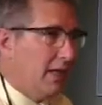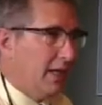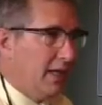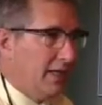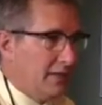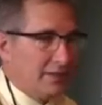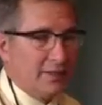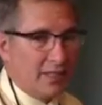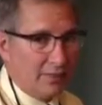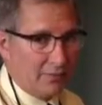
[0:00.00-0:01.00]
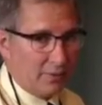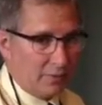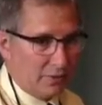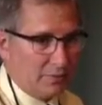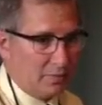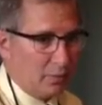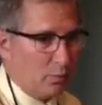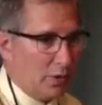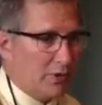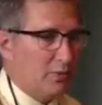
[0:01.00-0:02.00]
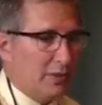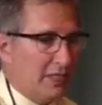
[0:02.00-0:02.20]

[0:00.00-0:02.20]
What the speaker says: and comfortable. And once we